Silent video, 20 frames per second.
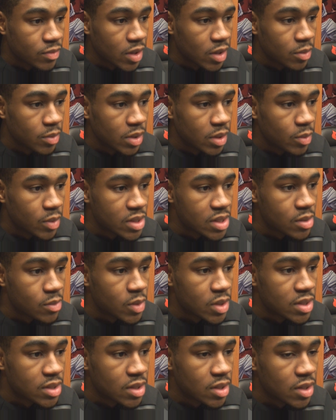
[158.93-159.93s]
It
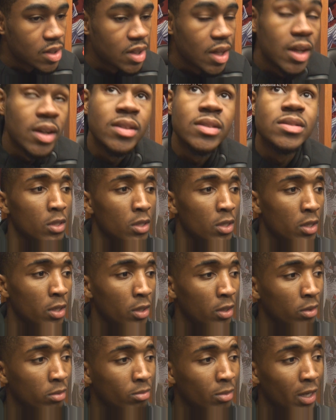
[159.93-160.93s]
wasn't there today. I
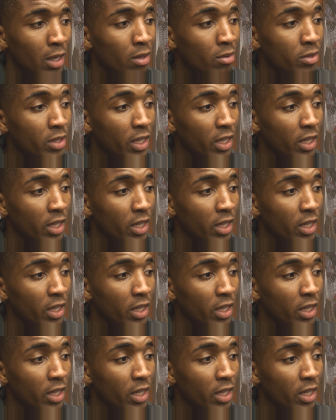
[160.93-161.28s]
don't